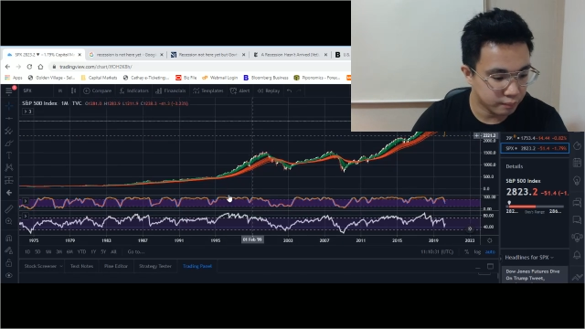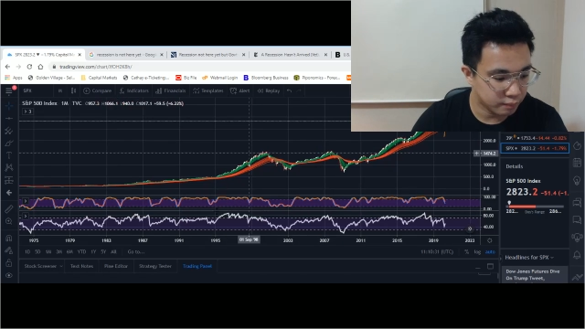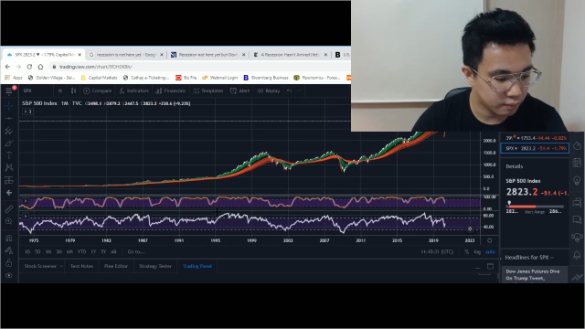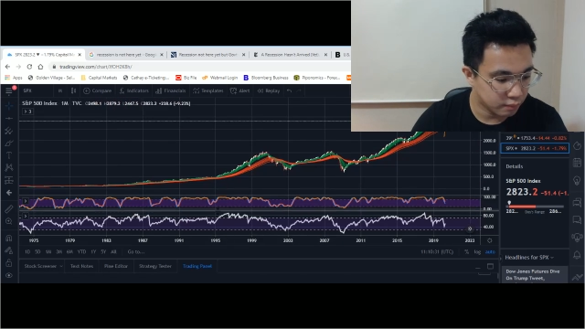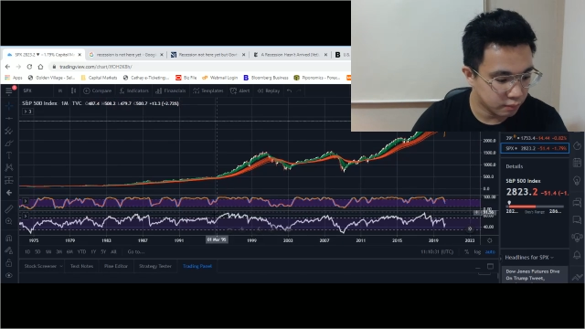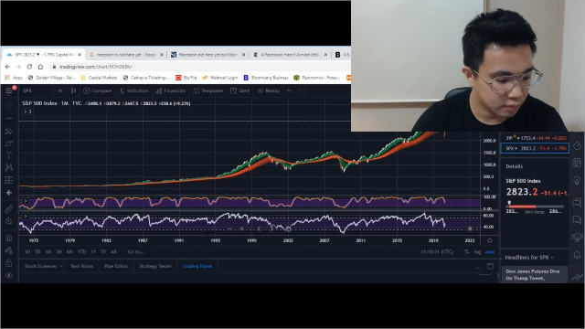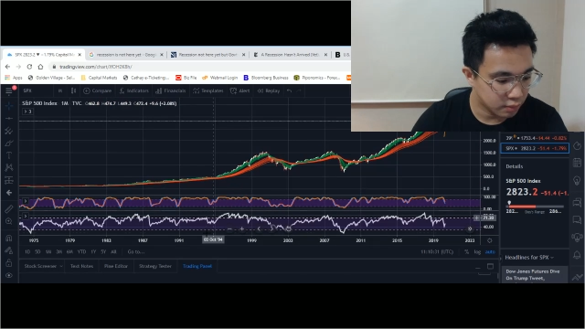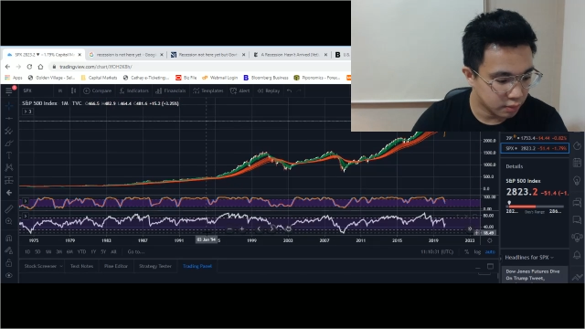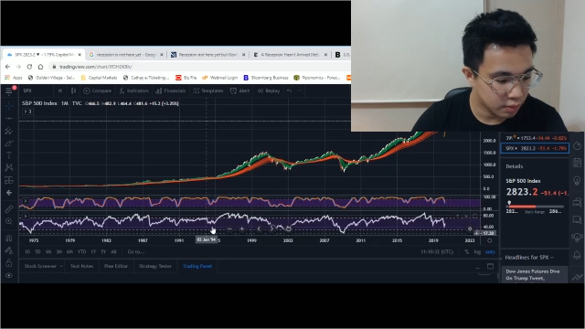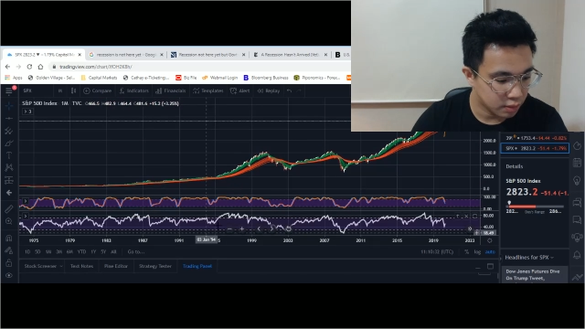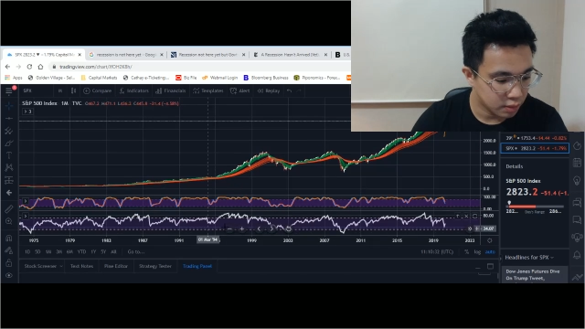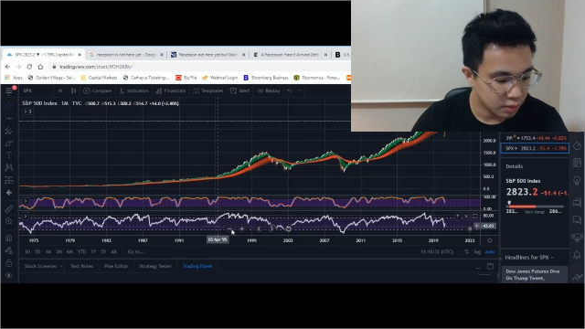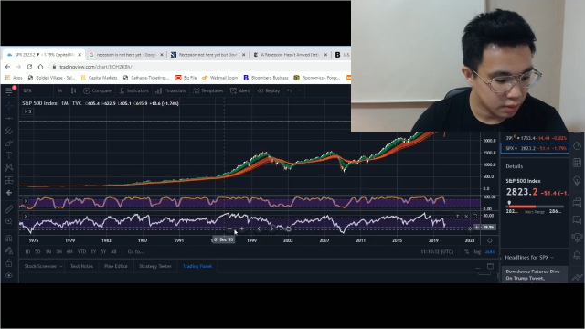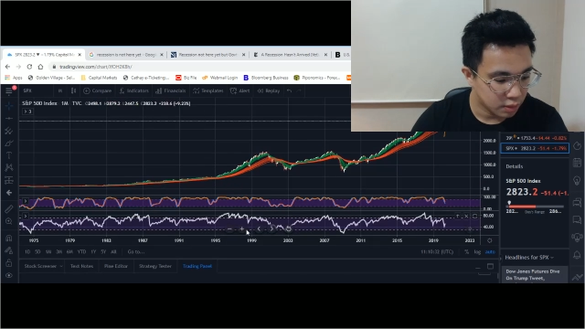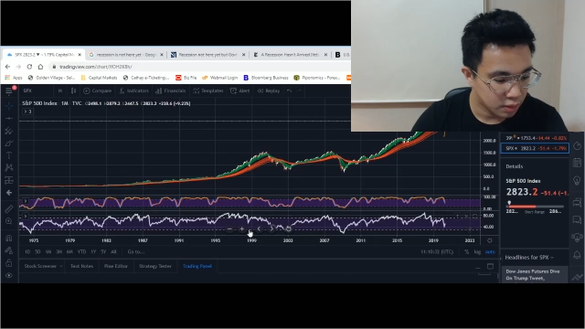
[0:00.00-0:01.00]

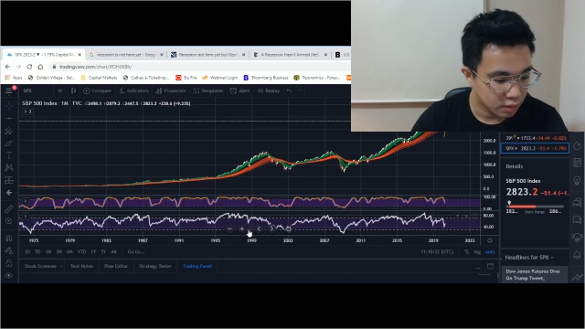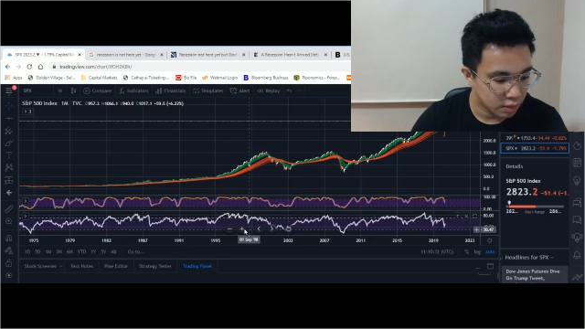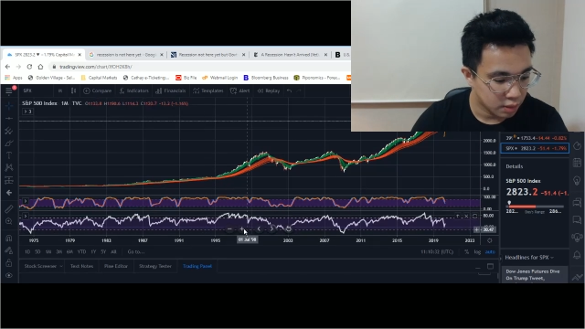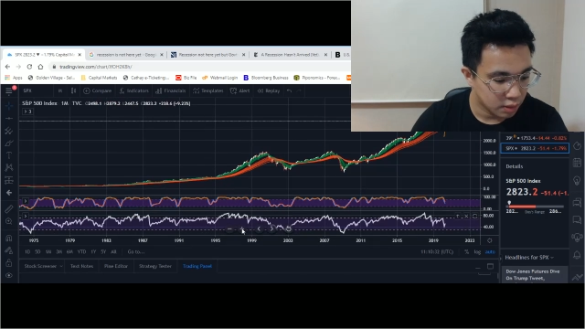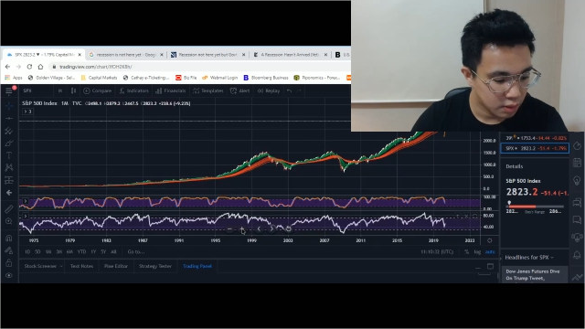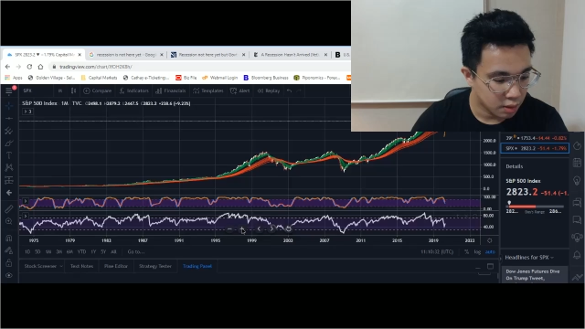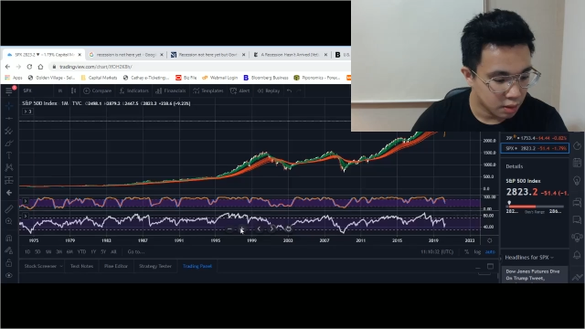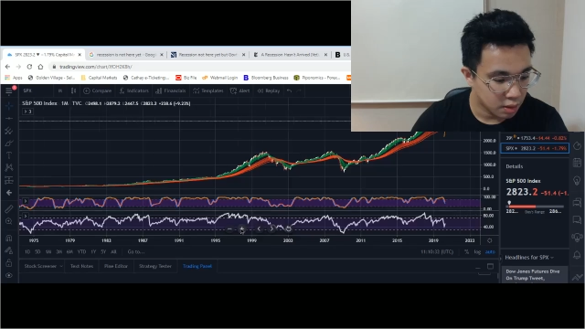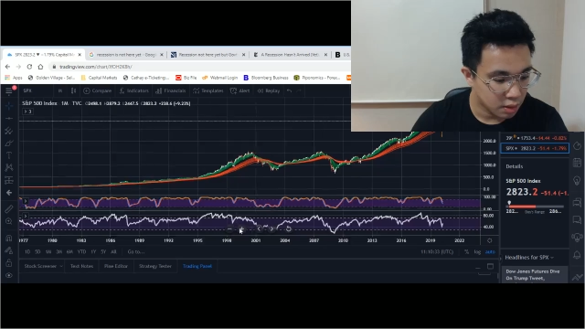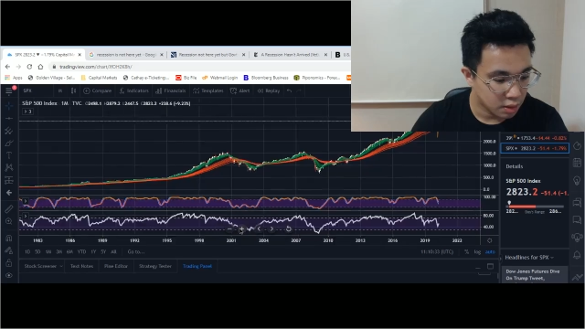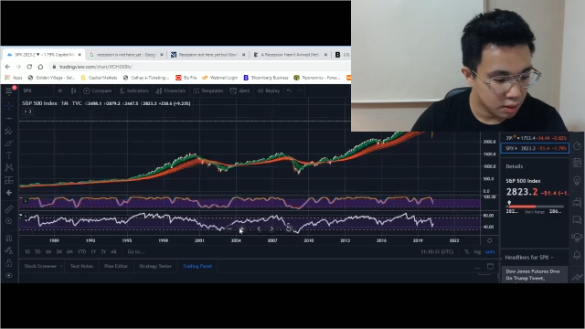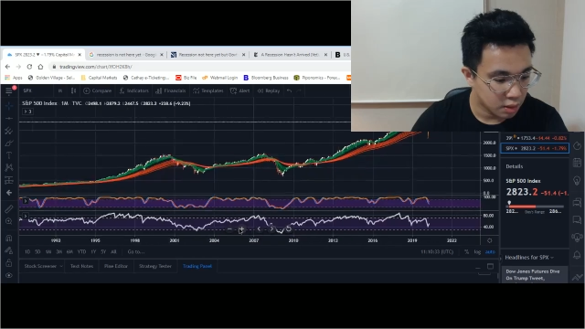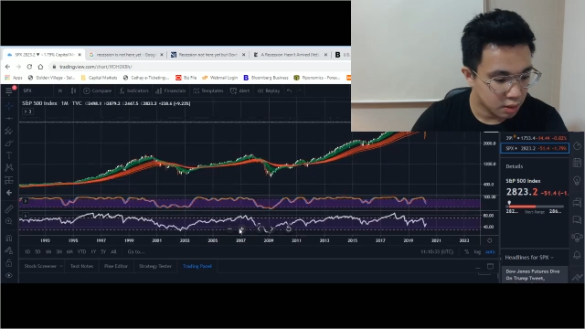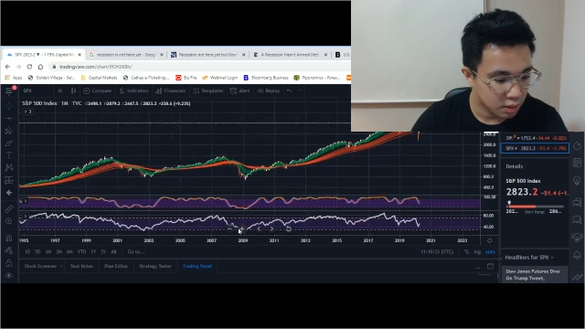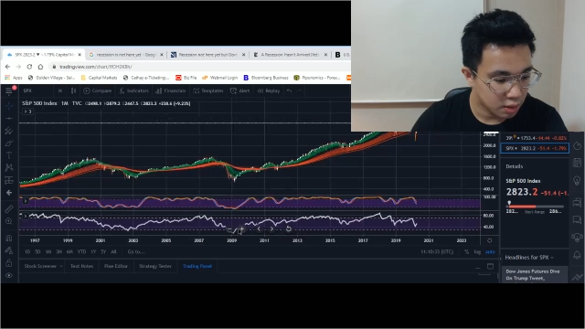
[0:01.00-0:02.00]

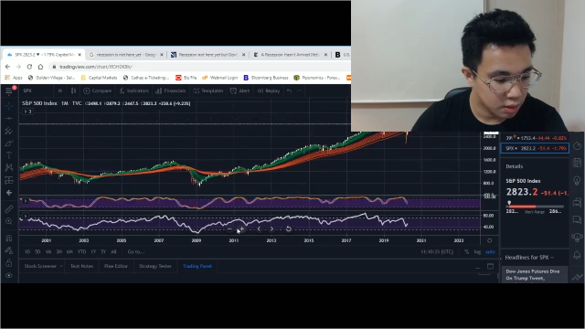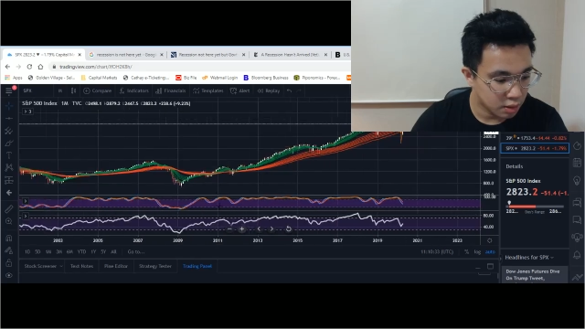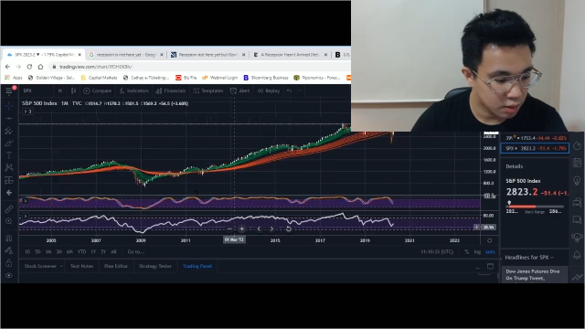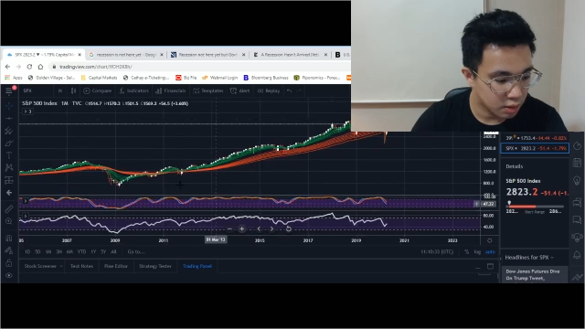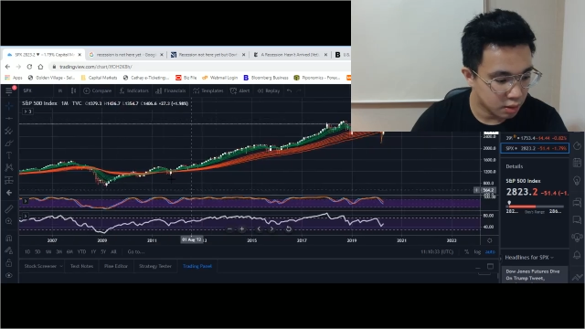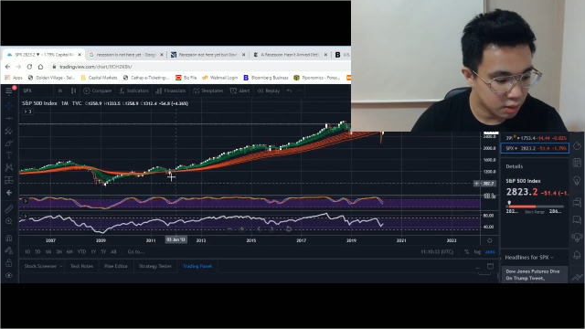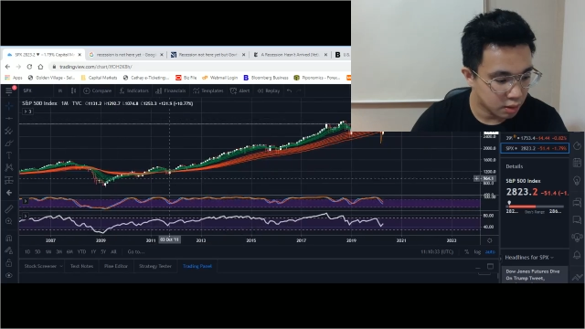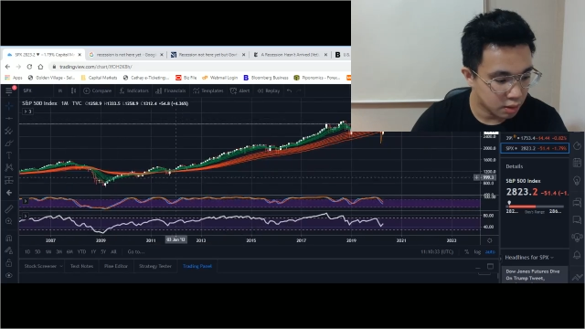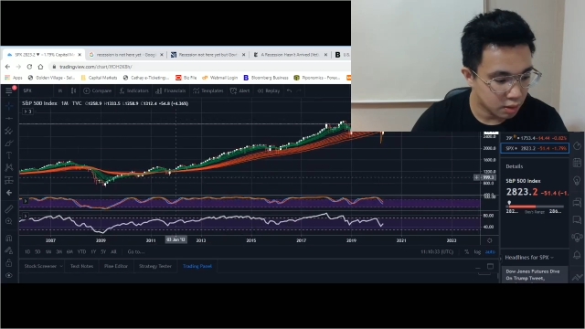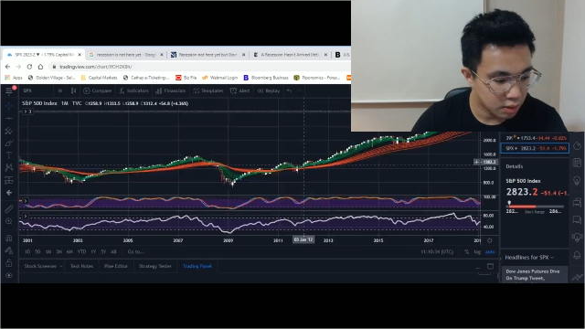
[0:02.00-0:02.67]
(no one is talking)